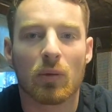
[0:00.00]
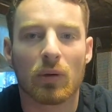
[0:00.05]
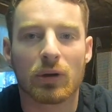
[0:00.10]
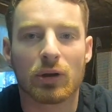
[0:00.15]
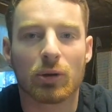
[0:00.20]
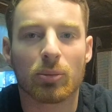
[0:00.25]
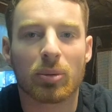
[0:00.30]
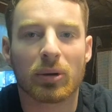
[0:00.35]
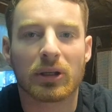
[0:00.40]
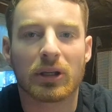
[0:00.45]

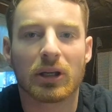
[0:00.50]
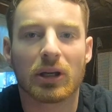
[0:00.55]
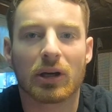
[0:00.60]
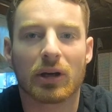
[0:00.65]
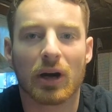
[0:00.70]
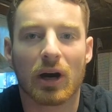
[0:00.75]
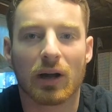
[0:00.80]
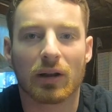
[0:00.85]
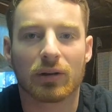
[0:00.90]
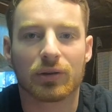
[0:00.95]
when you're picking a
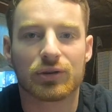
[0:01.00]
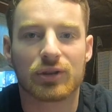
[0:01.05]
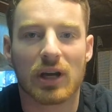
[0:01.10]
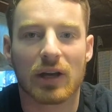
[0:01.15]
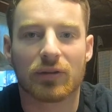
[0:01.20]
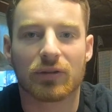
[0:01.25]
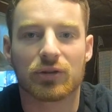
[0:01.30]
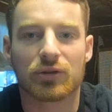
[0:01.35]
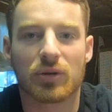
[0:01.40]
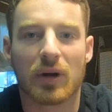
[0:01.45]
college
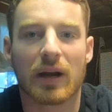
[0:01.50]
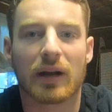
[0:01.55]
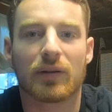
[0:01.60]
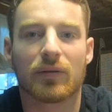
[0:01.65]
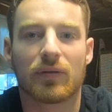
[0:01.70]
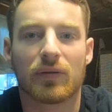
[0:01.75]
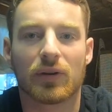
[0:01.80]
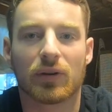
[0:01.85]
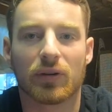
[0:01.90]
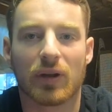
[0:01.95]
as a track
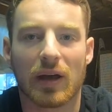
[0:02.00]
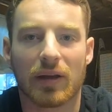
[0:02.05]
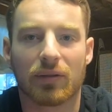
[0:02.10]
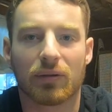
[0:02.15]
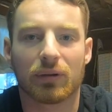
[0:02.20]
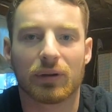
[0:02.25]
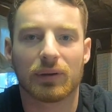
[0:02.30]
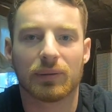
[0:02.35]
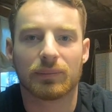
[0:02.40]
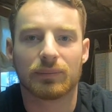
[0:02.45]
and field
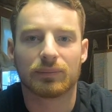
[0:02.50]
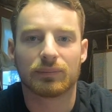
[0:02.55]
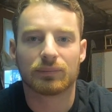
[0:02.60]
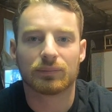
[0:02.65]
athlete.